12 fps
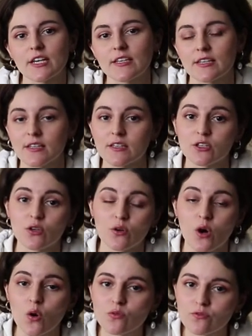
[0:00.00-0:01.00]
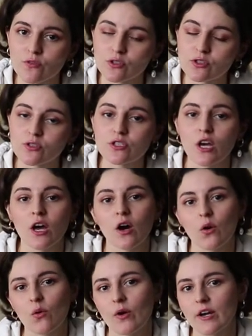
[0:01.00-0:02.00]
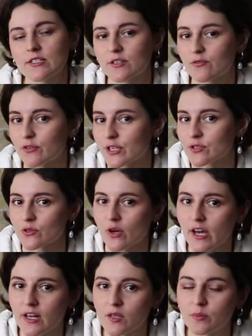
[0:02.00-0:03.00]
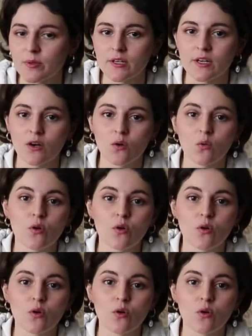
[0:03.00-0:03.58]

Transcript: on taking your own photos or ask a friend to help,